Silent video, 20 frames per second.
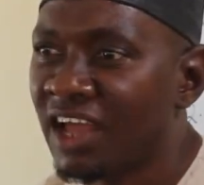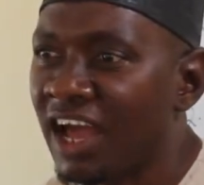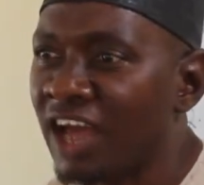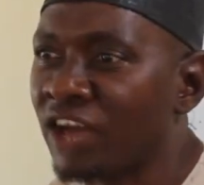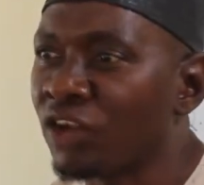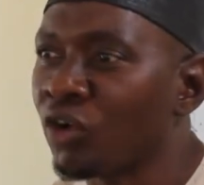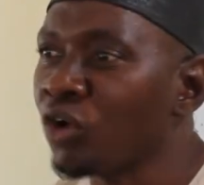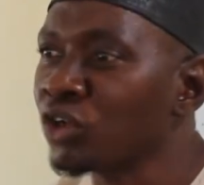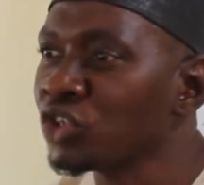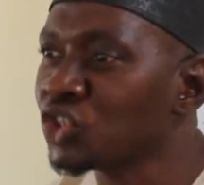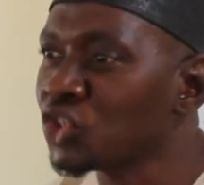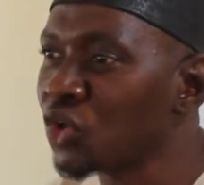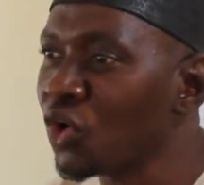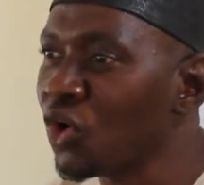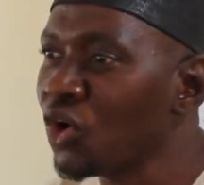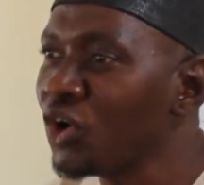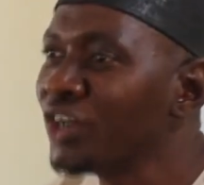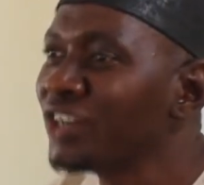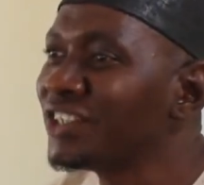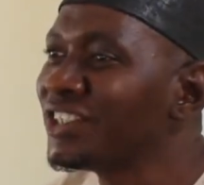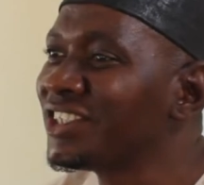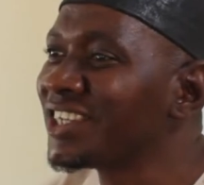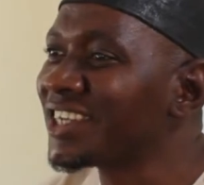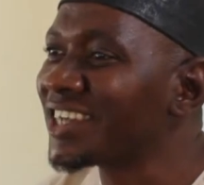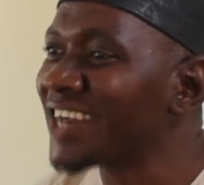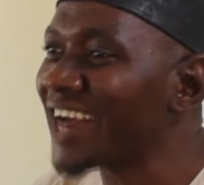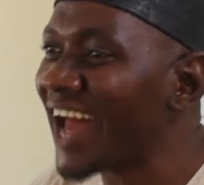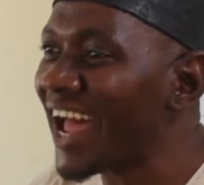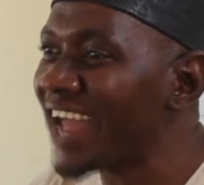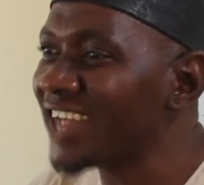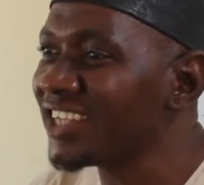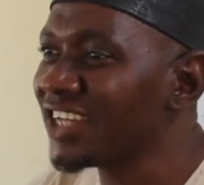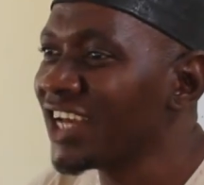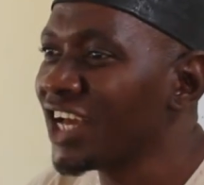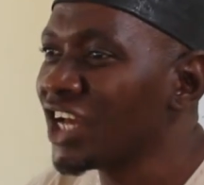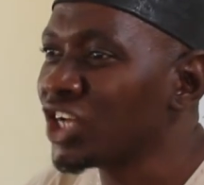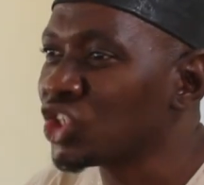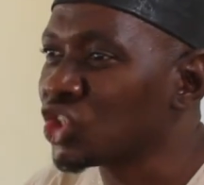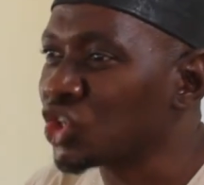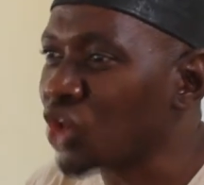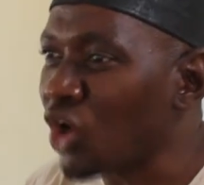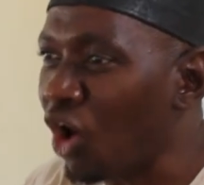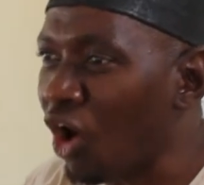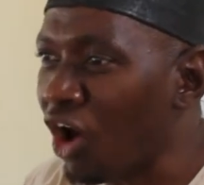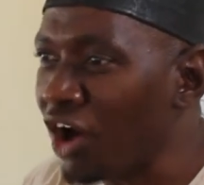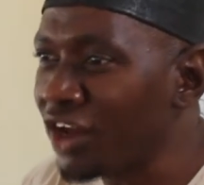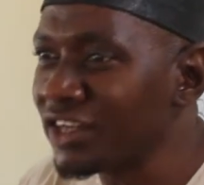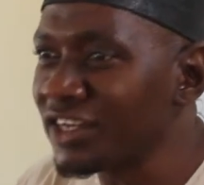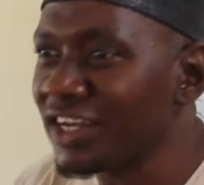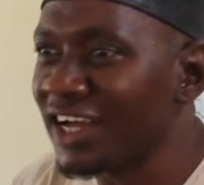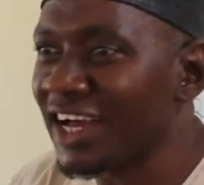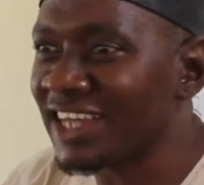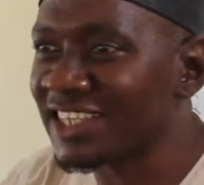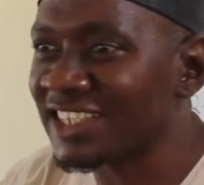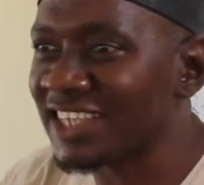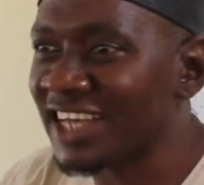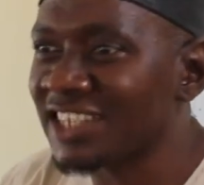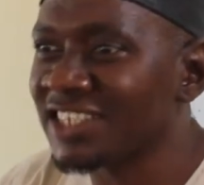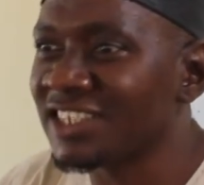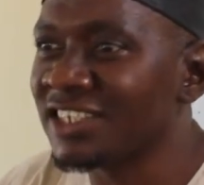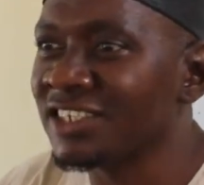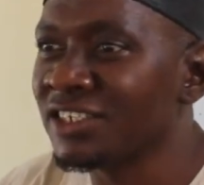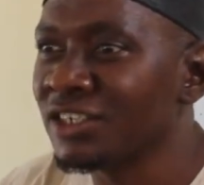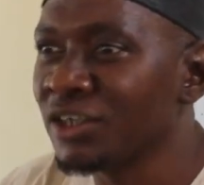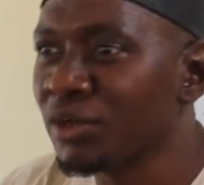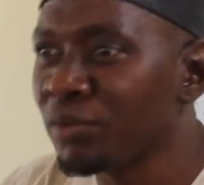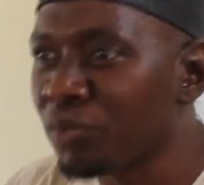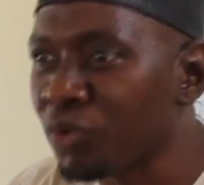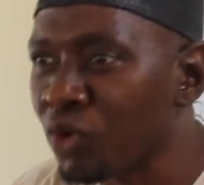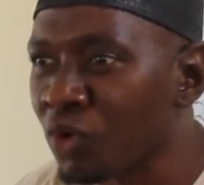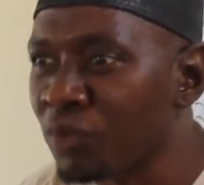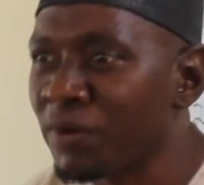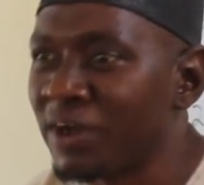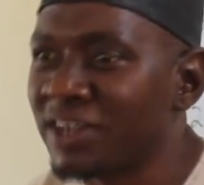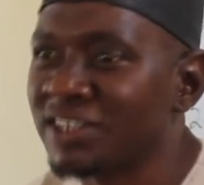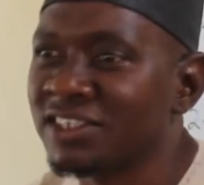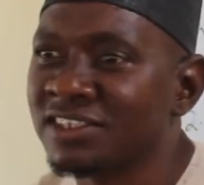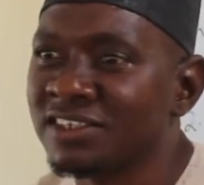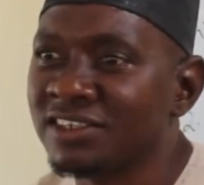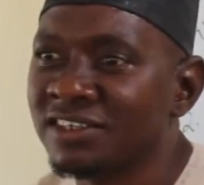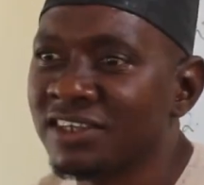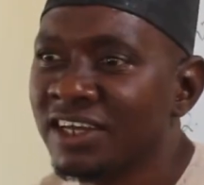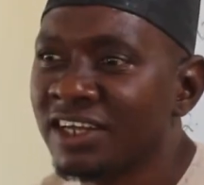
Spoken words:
and also the right to own a certain property.